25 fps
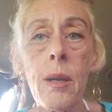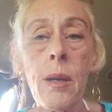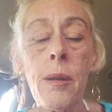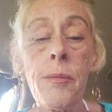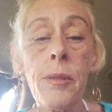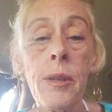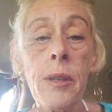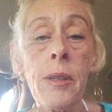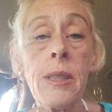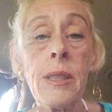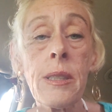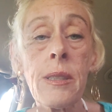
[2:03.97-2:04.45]

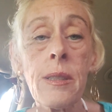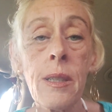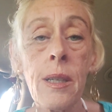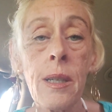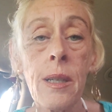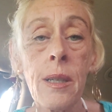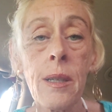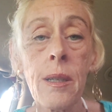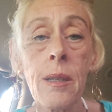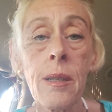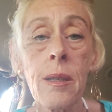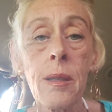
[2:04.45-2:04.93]
I'm very
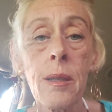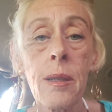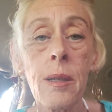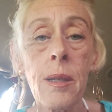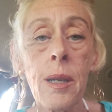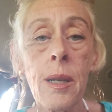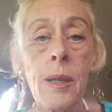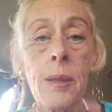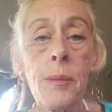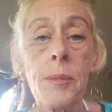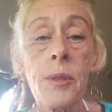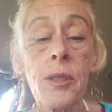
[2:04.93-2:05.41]
sick.
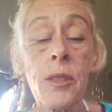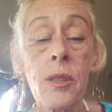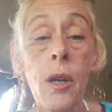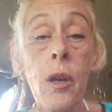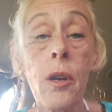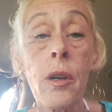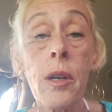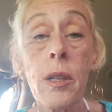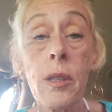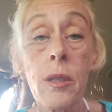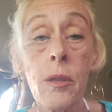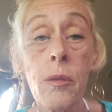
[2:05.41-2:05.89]
I'm
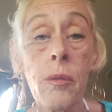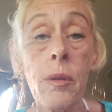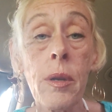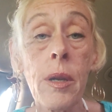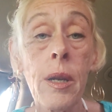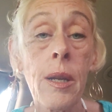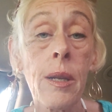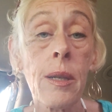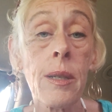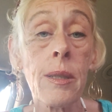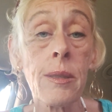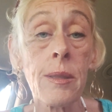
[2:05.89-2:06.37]
starting to
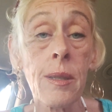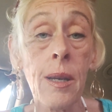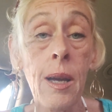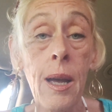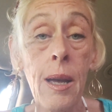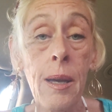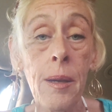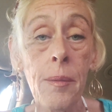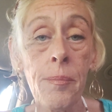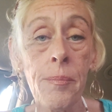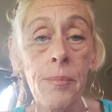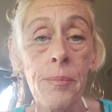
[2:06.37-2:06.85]
run out of
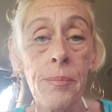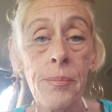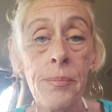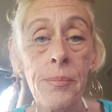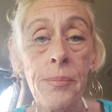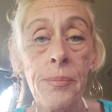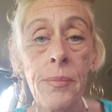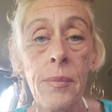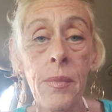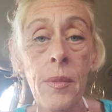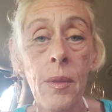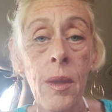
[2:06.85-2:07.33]
time.
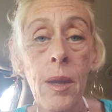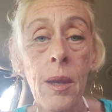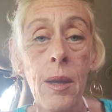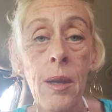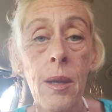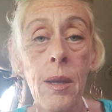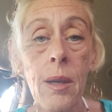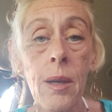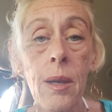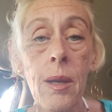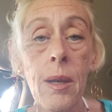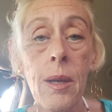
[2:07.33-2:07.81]

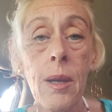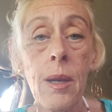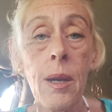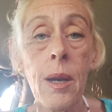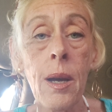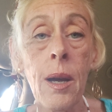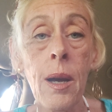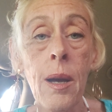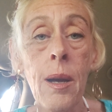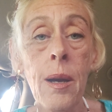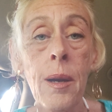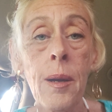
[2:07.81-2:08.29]

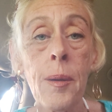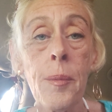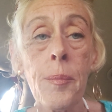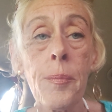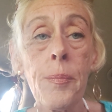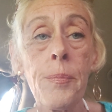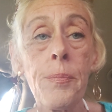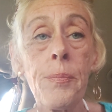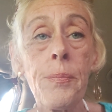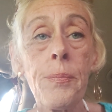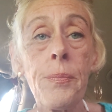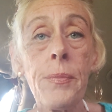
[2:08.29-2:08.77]

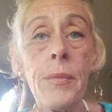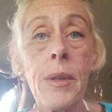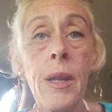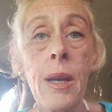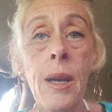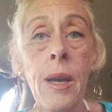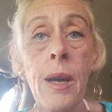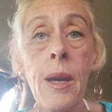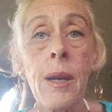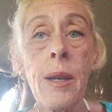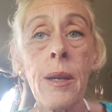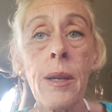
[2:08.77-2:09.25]

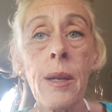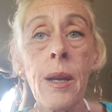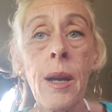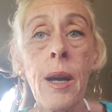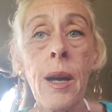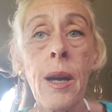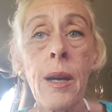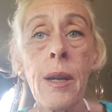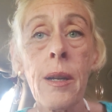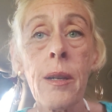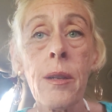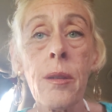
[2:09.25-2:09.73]
And
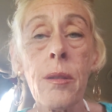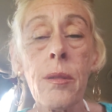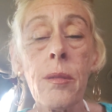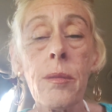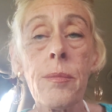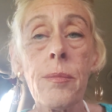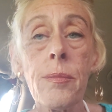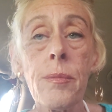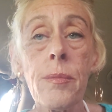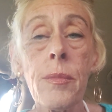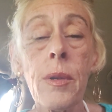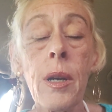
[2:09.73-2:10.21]
I
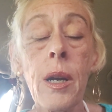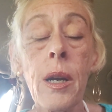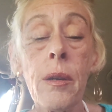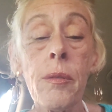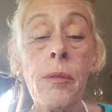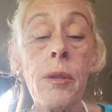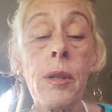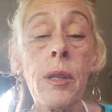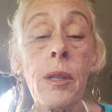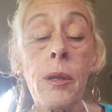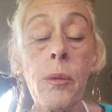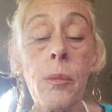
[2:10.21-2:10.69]

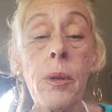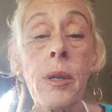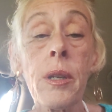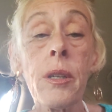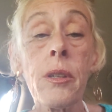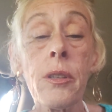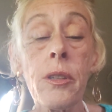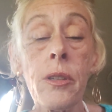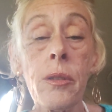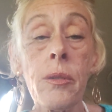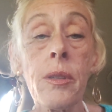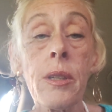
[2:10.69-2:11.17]
really want
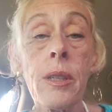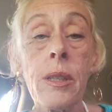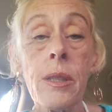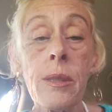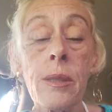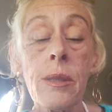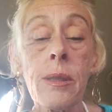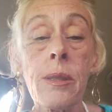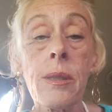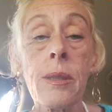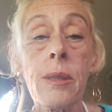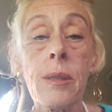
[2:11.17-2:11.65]
to do
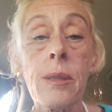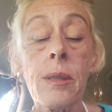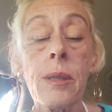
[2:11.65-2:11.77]
this.